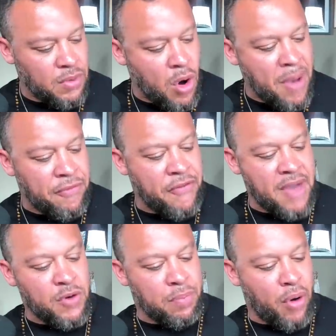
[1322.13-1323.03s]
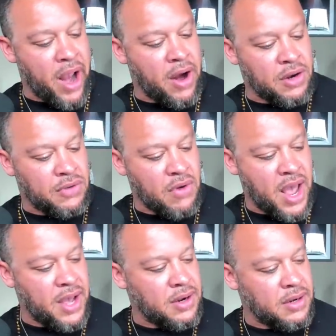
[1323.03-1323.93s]
all my favorite prayers,
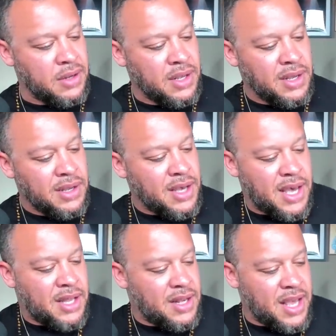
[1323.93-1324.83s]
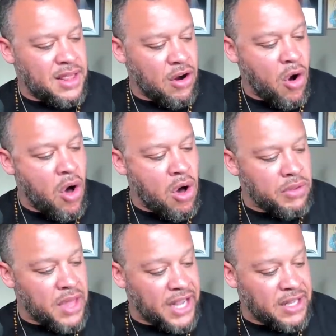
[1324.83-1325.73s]
right? And and they're all
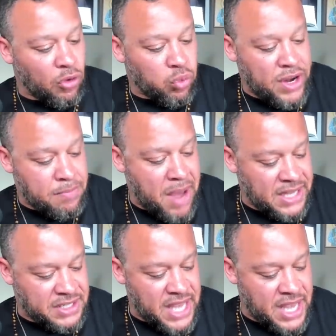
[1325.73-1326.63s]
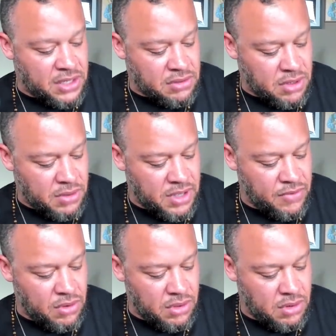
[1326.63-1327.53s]
like they're written by saints. So I'm going to give
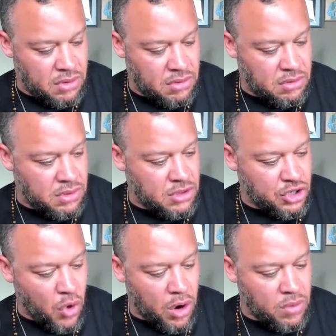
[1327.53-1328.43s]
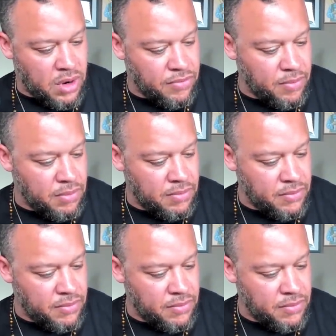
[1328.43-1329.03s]
you you know a short one from